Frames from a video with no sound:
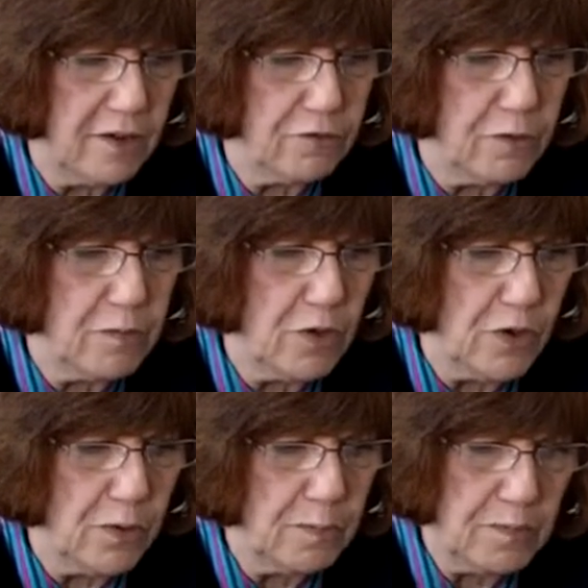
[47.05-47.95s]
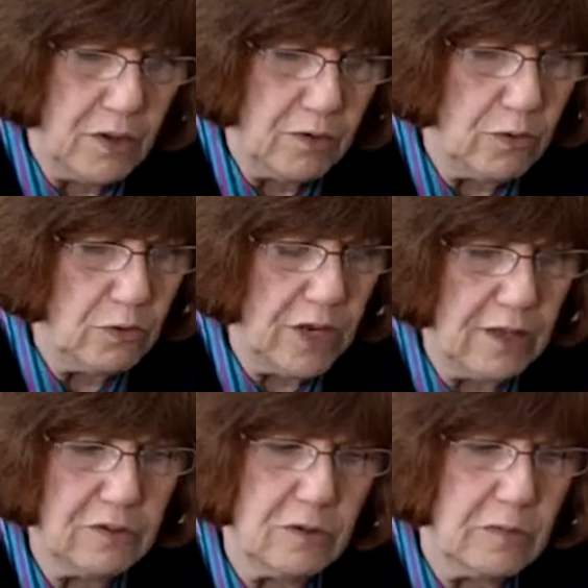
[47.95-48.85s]
from you. New
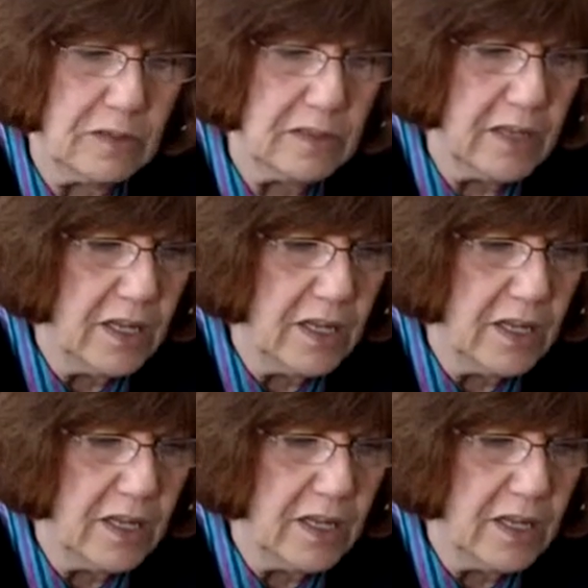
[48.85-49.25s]
Testament.